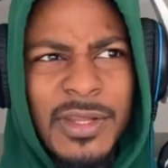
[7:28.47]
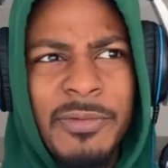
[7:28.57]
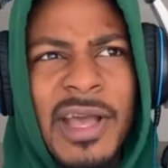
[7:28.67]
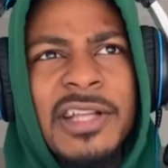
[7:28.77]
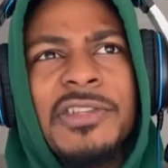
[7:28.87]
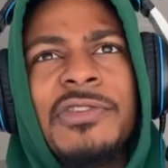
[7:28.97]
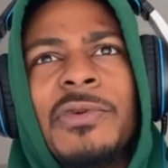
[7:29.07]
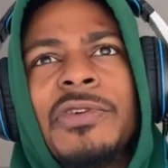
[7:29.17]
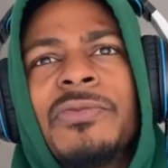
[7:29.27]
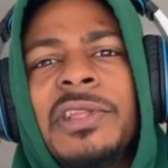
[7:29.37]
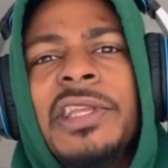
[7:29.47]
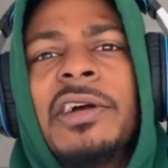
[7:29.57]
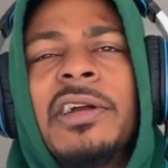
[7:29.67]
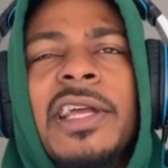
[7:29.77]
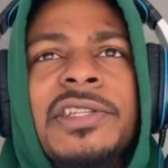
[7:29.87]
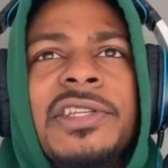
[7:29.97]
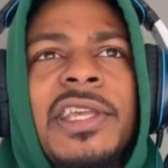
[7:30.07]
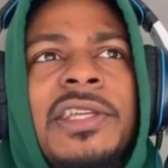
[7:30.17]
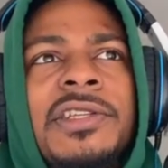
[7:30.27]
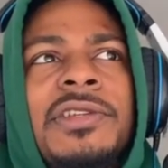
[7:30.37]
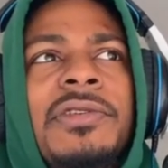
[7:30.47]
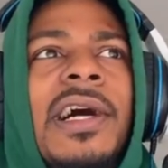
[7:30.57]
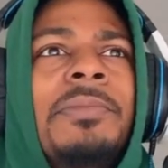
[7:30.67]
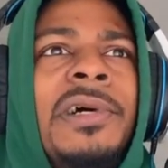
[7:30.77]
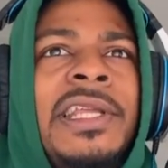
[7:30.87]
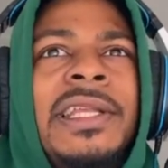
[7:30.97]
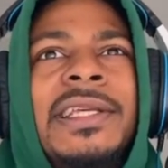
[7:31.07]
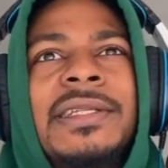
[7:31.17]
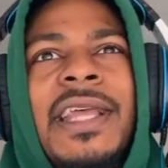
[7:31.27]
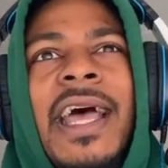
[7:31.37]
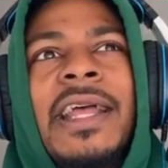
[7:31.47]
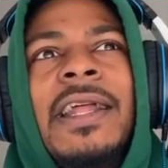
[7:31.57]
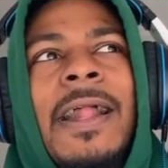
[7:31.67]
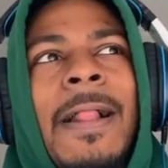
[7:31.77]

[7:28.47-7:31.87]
Imagine you worked really hard, education, you got money, this, that.